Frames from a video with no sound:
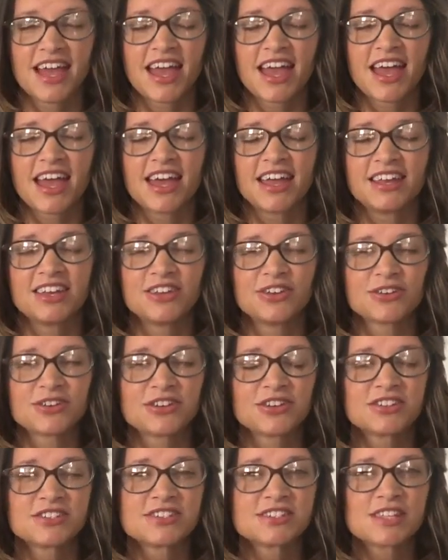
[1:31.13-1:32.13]
and
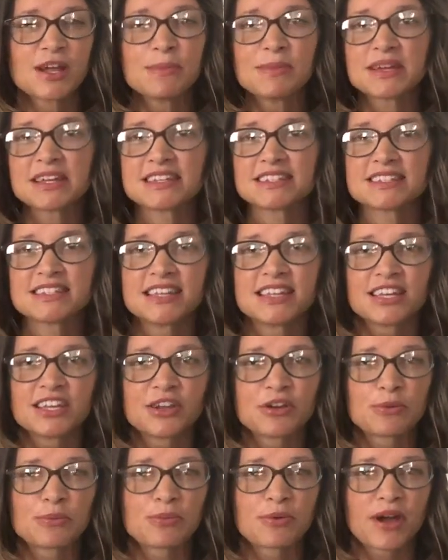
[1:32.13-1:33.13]
your stomach is sending
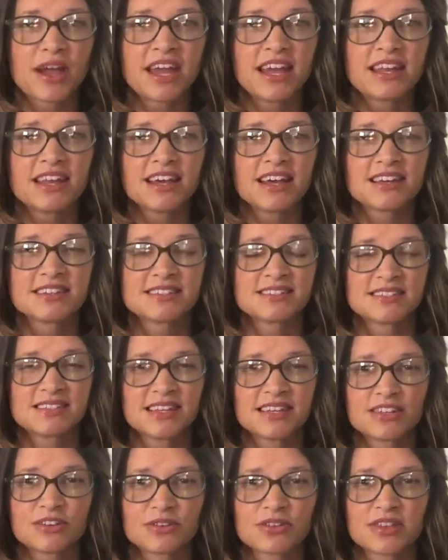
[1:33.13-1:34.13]
your brain a
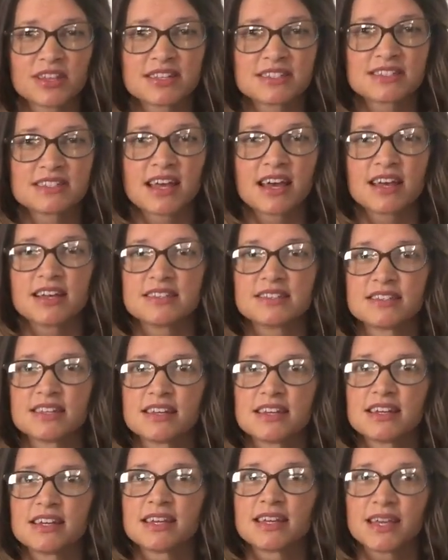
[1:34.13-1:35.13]
signal that says,
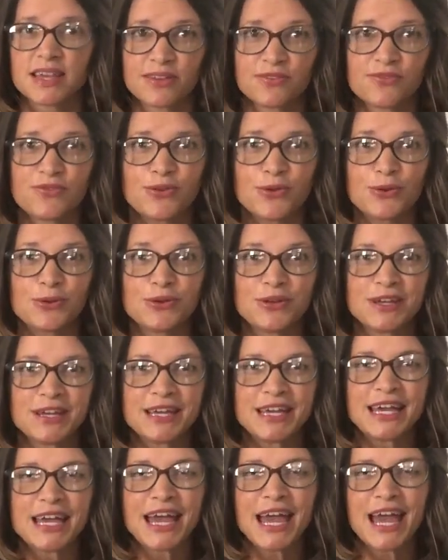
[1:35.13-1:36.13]
get food.
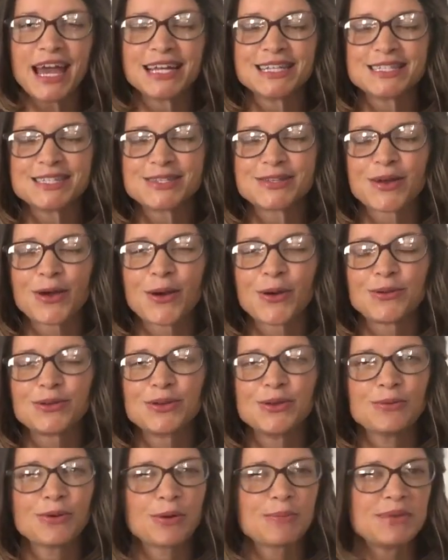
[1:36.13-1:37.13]
And so
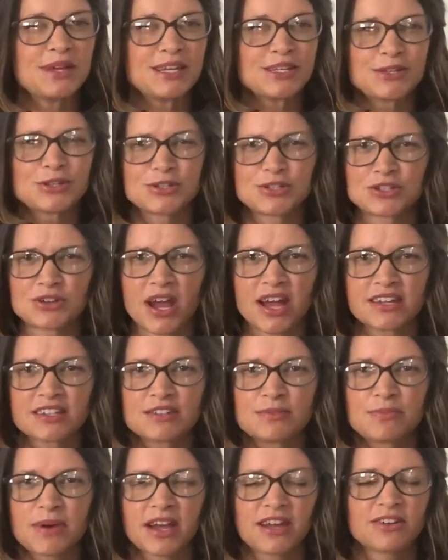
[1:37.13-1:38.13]
you are being
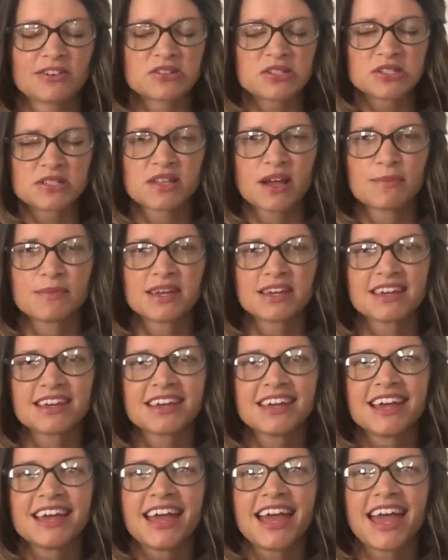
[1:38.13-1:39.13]
distracted by your stomach,
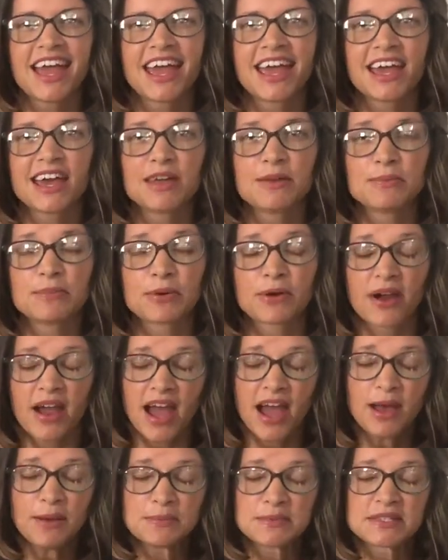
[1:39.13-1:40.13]
and
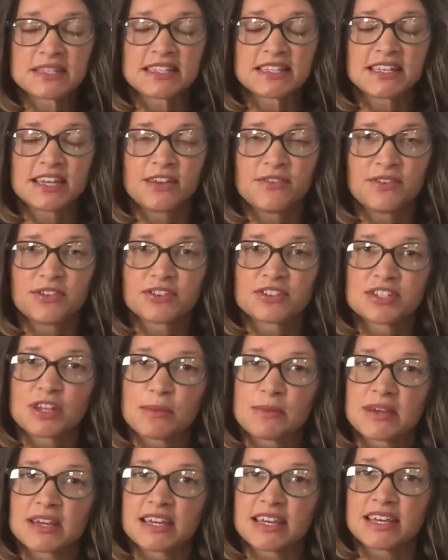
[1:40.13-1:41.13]
perhaps if your
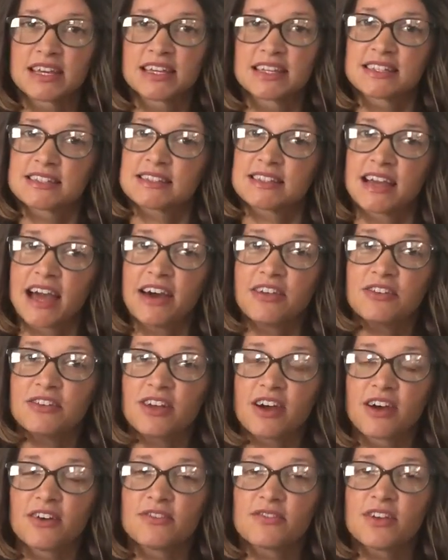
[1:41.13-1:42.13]
stomach is loud
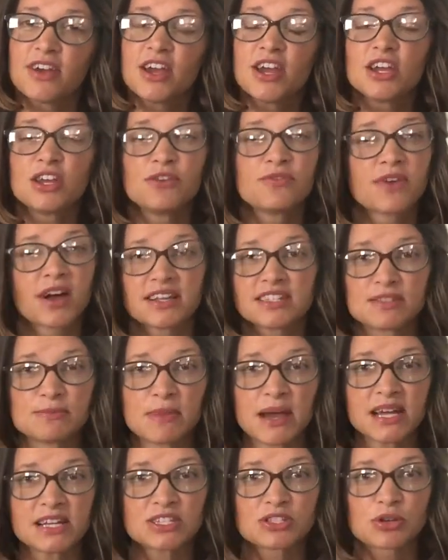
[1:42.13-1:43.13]
enough, you've got
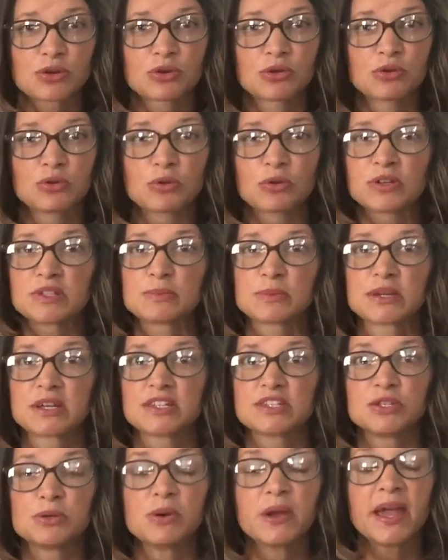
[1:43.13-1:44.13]
some external noise
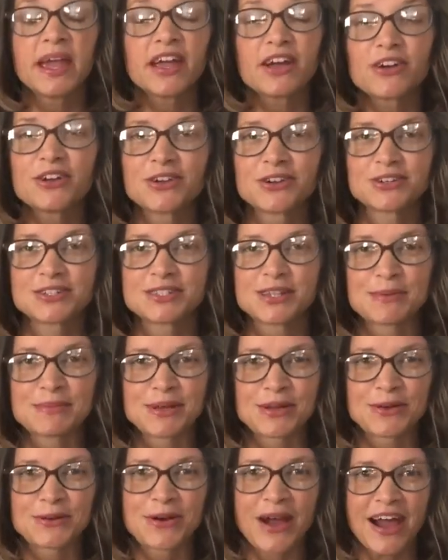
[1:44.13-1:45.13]
because you hear your
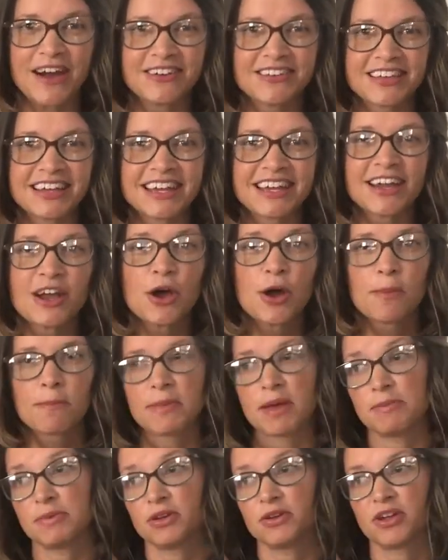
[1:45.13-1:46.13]
stomach growling.
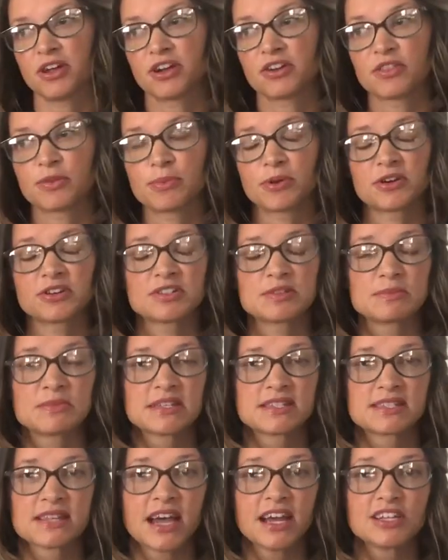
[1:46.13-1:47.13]
Maybe you hear the person
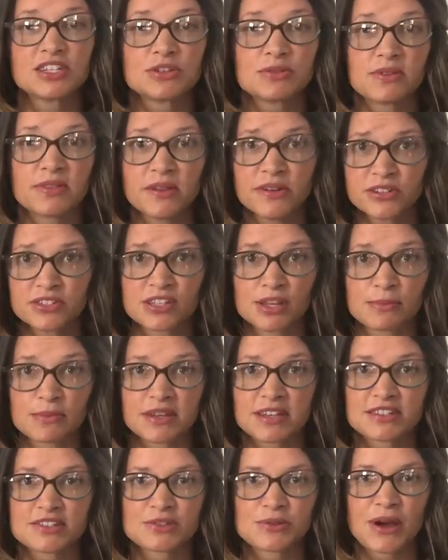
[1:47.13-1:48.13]
beside you and their
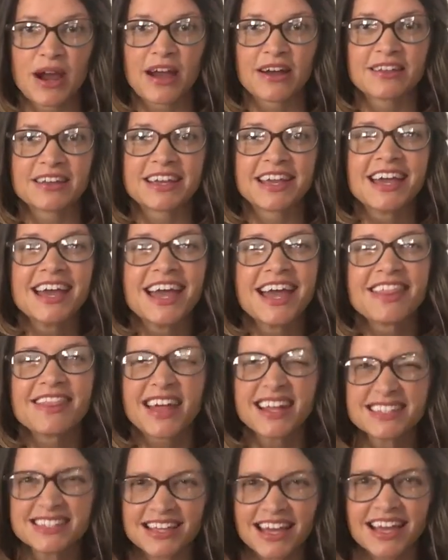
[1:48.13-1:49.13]
stomach is growling.
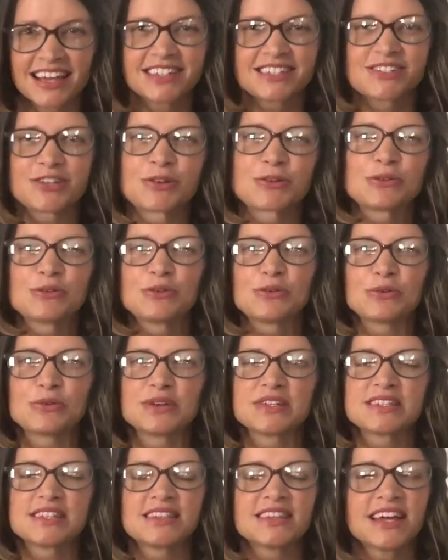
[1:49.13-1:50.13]
That's external
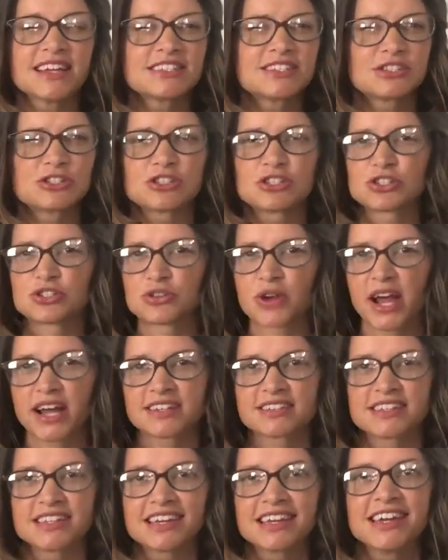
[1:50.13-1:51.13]
noise, and that's
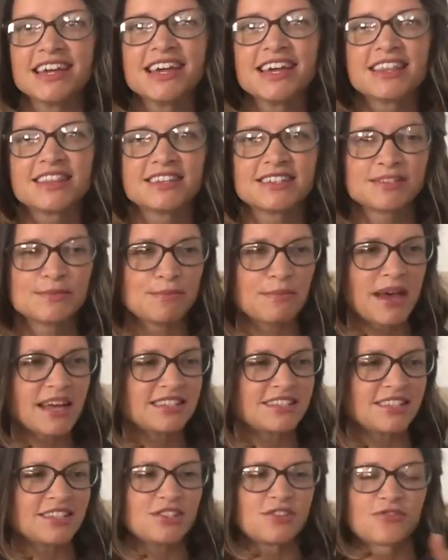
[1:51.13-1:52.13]
distracting this
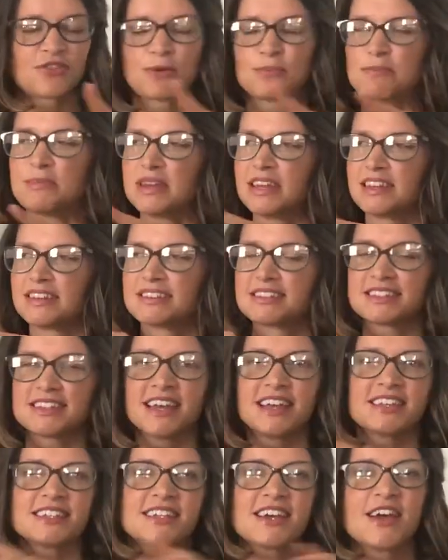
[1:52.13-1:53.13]
message from being
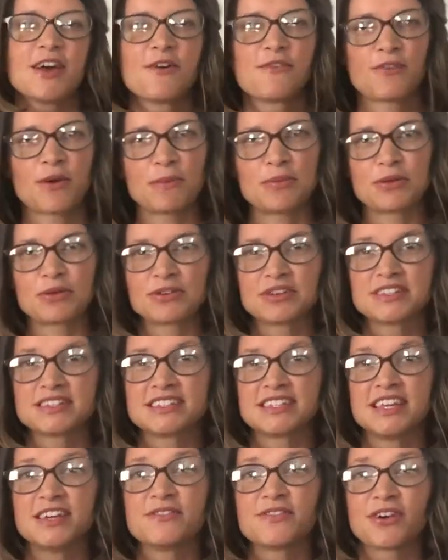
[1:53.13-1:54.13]
sent from the
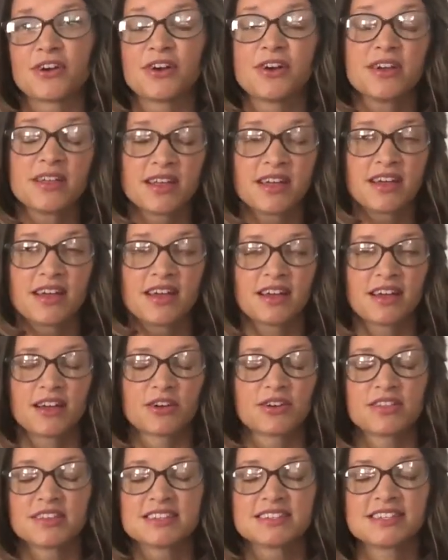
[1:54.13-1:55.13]
receiver
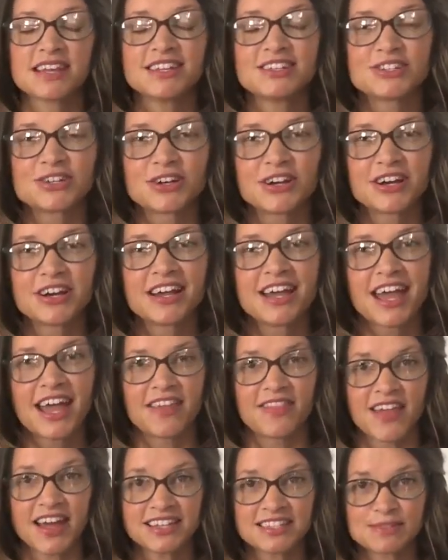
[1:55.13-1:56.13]
or the sender.
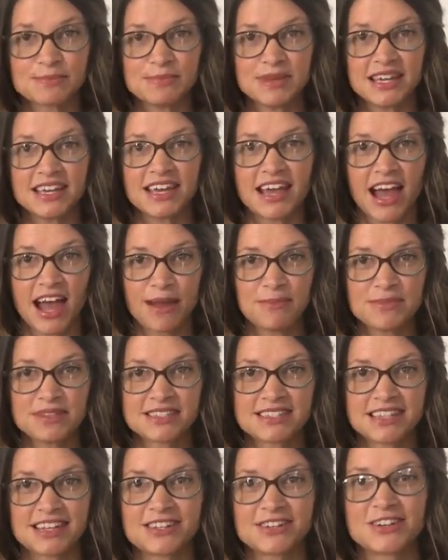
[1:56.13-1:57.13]
And that's me, I'm the
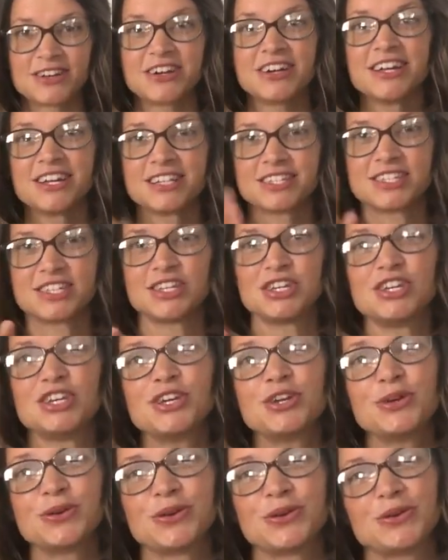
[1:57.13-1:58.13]
sender, to
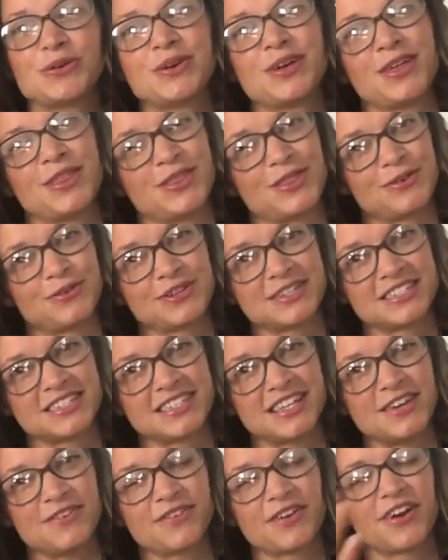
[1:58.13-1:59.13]
you, the
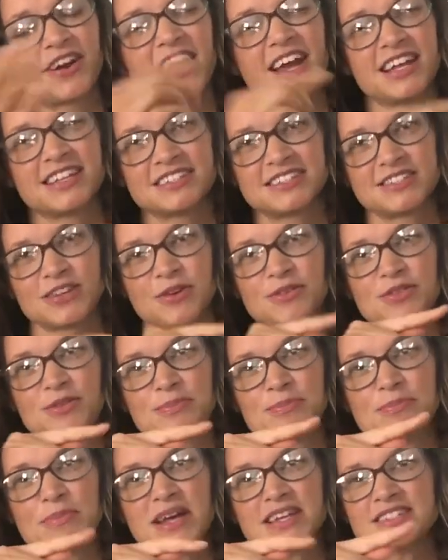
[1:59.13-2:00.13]
receiver. And so
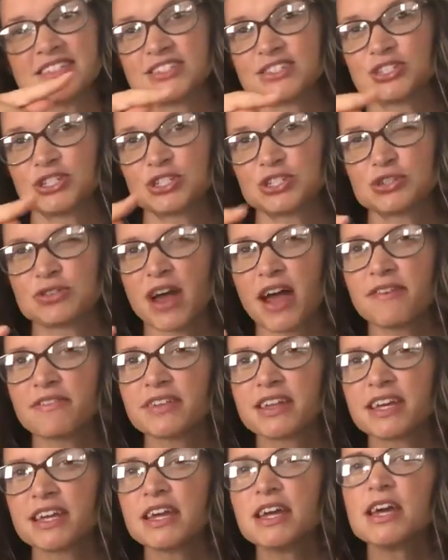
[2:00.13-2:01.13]
the message is
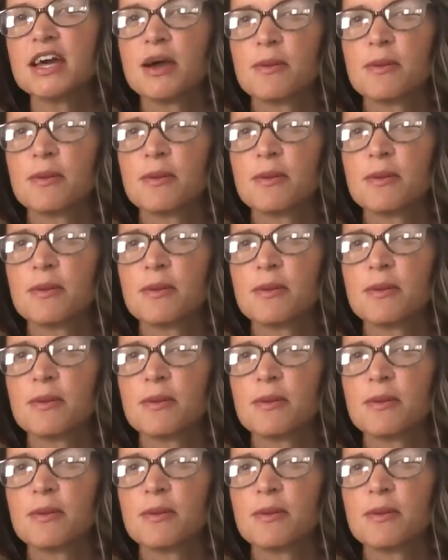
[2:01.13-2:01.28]
traveling,